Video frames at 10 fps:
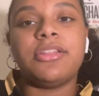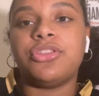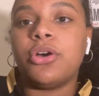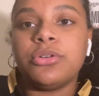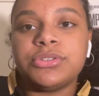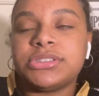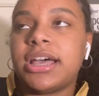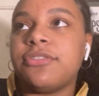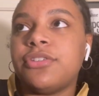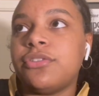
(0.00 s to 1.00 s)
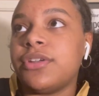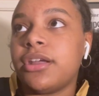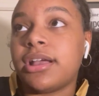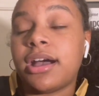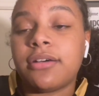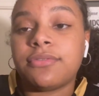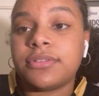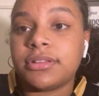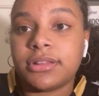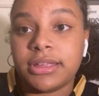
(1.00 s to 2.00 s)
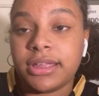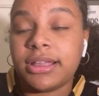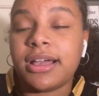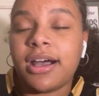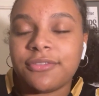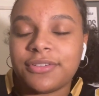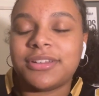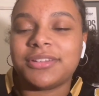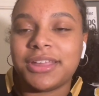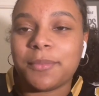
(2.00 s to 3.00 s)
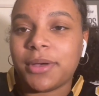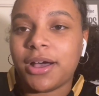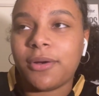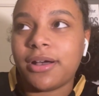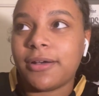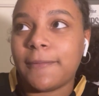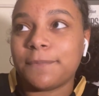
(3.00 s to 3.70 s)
Those I feel very confidently about.